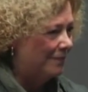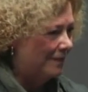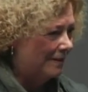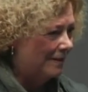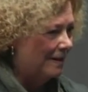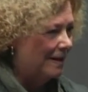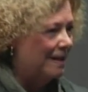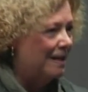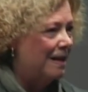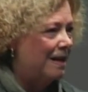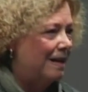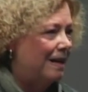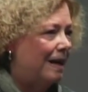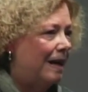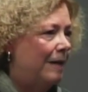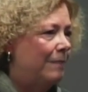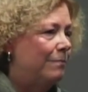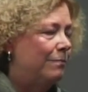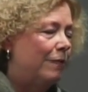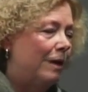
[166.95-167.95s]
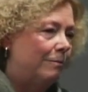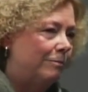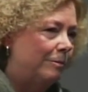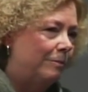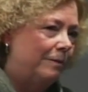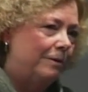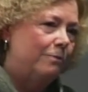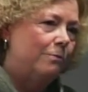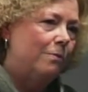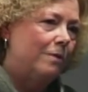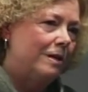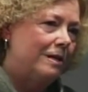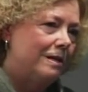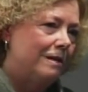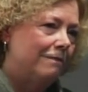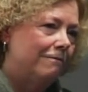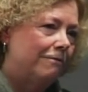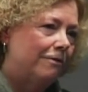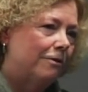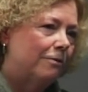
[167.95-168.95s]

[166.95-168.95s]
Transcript: Okay. I'm probably one of